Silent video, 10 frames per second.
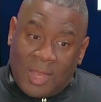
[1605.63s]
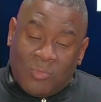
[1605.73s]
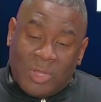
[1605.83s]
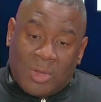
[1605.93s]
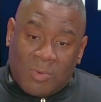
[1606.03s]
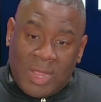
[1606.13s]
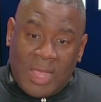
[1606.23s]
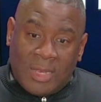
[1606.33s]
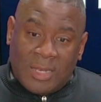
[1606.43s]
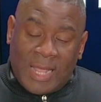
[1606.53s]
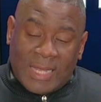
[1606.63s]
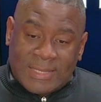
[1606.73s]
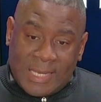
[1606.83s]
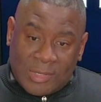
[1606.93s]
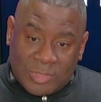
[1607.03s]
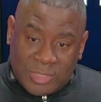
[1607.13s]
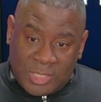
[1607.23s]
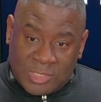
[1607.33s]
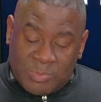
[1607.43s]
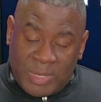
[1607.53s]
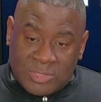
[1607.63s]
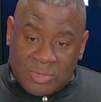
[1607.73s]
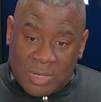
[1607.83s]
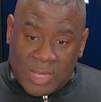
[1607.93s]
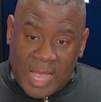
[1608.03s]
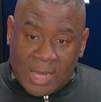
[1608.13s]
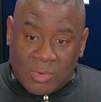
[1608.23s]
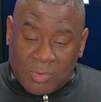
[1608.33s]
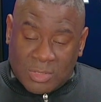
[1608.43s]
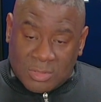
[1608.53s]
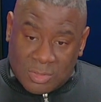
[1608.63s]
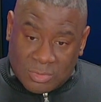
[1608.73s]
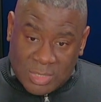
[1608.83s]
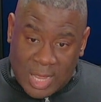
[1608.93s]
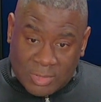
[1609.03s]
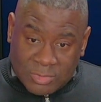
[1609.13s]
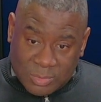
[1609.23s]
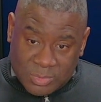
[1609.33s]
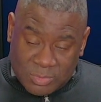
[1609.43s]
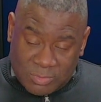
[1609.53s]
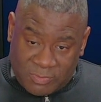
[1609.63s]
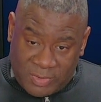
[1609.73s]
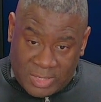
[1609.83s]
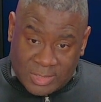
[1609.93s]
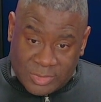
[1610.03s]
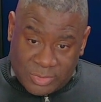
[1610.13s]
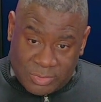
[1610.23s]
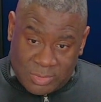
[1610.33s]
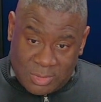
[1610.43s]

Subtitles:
And we created Excel sheets based on categories that those scholarships fell into.